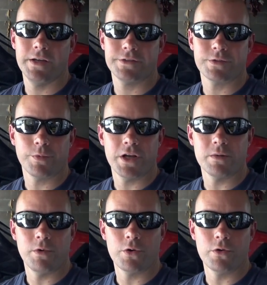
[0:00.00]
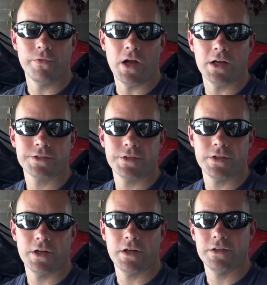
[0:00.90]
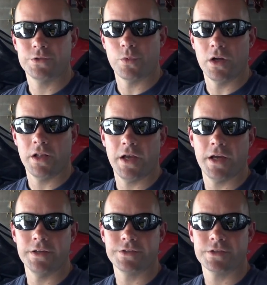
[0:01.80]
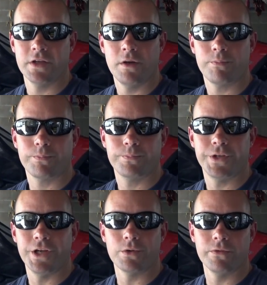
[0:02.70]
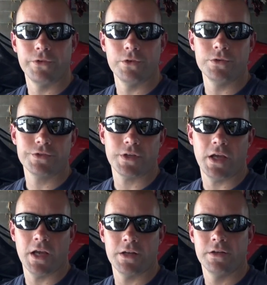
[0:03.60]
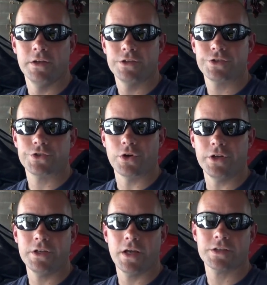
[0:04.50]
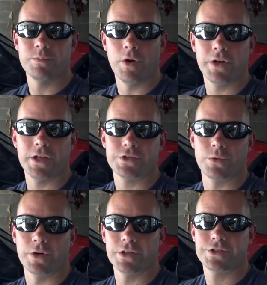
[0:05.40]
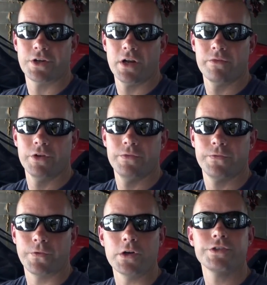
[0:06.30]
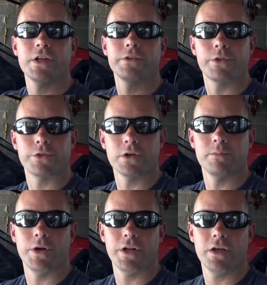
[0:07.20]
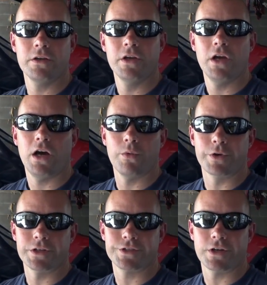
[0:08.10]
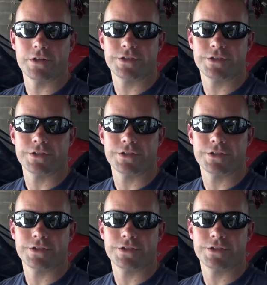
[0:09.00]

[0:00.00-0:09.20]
some random moto vlogs in there, as well as gear reviews. And starting next Monday, so we're going to start every first and third Monday, we're going to start a